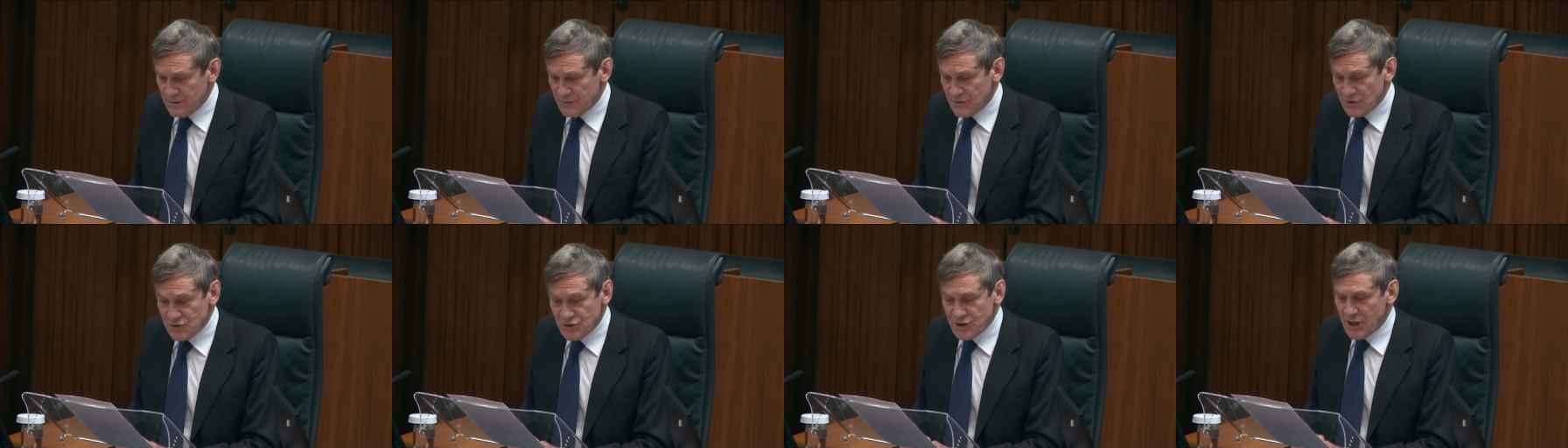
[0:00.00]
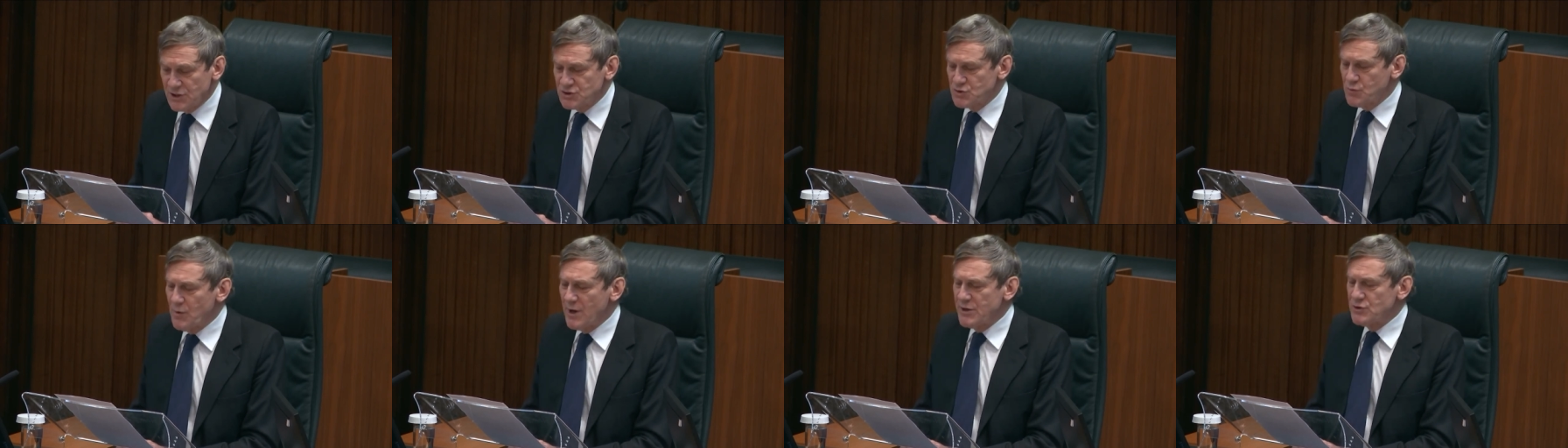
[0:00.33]
The
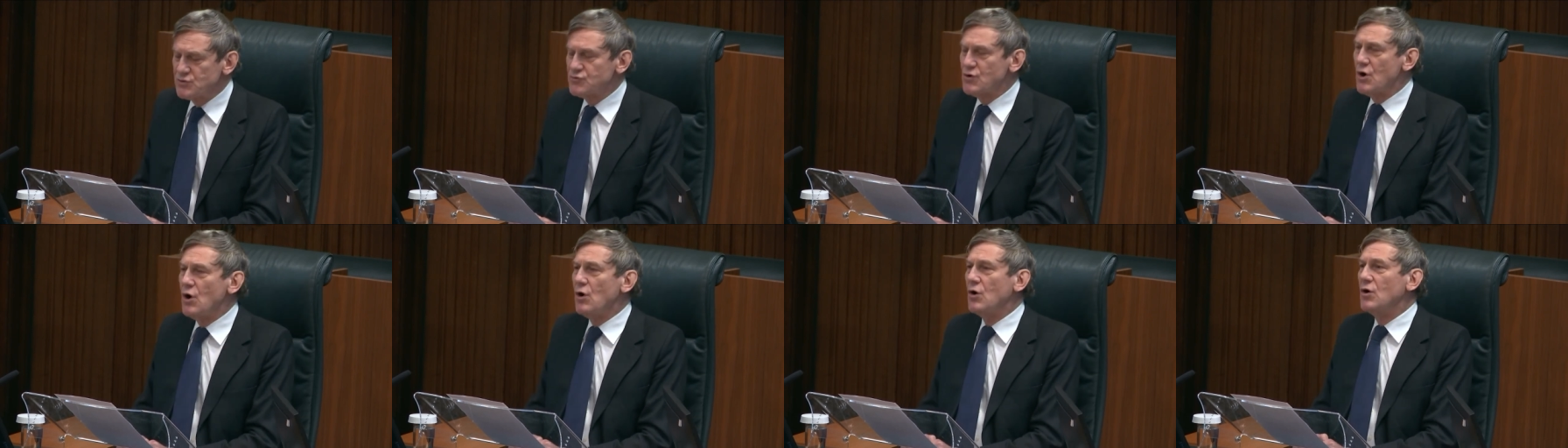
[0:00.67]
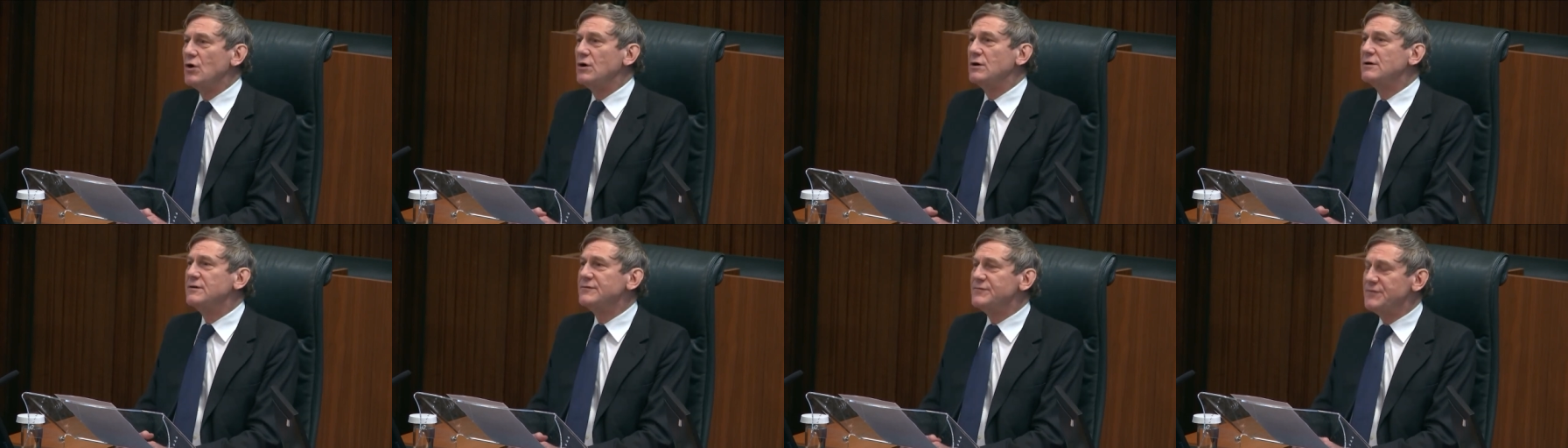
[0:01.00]
judge went
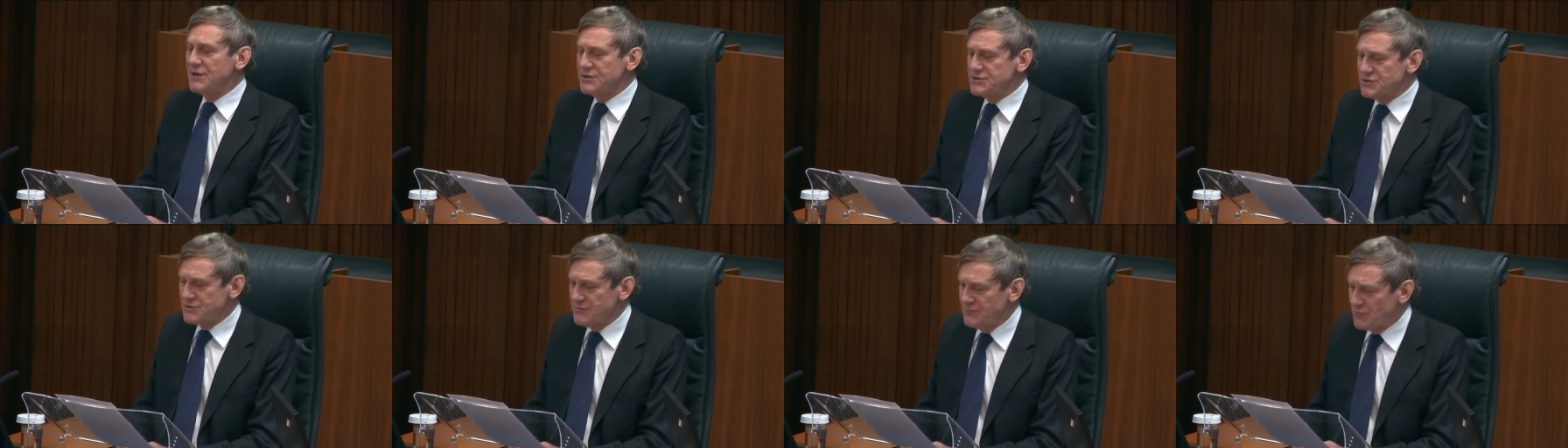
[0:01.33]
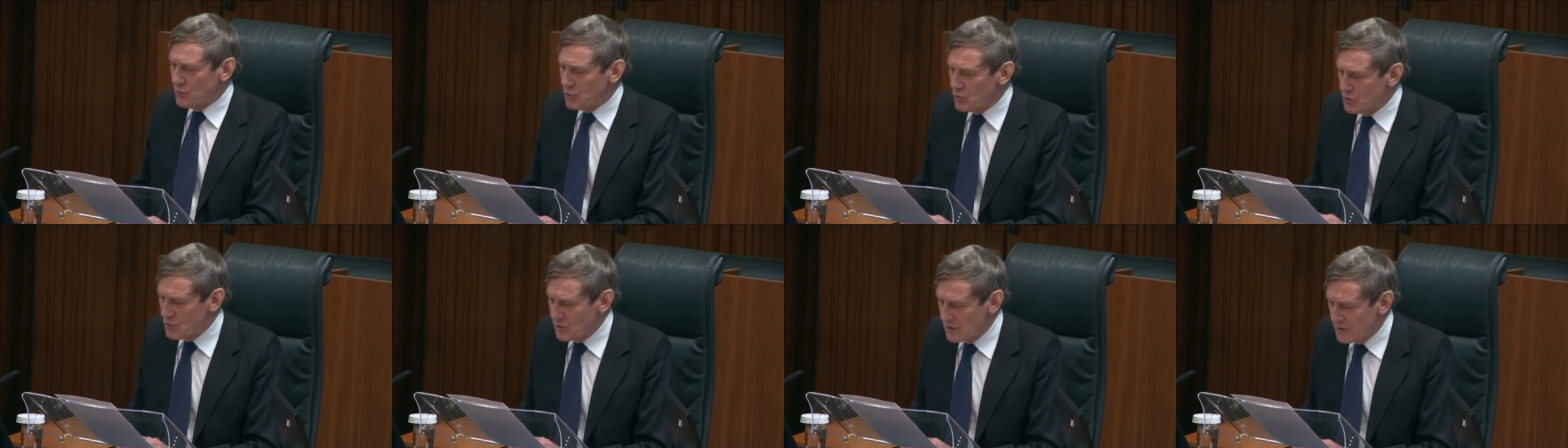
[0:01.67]
wrong, first
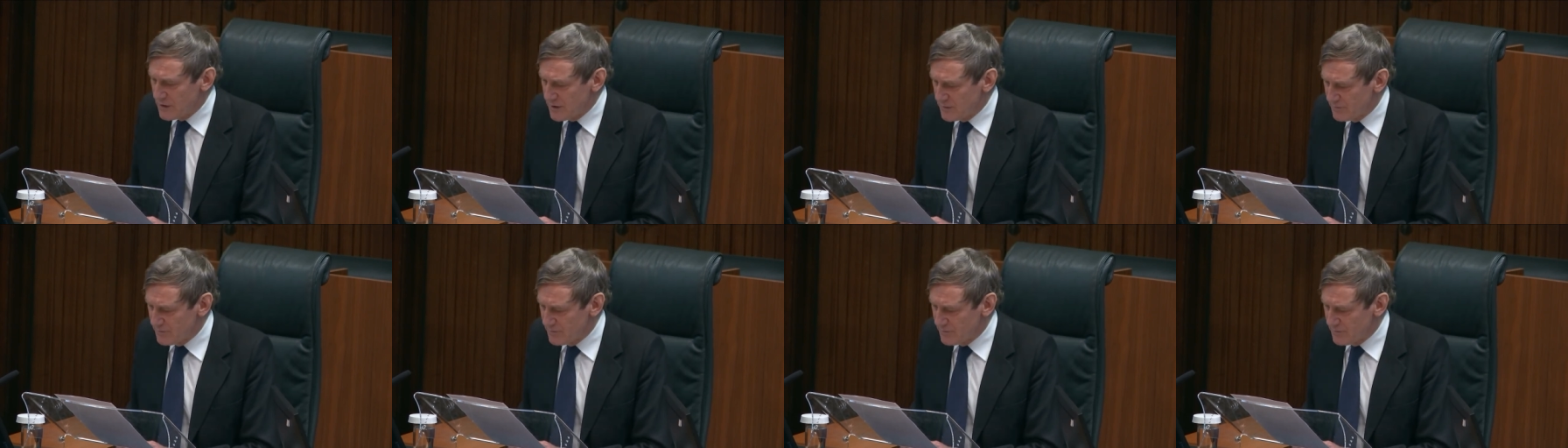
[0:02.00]
of all,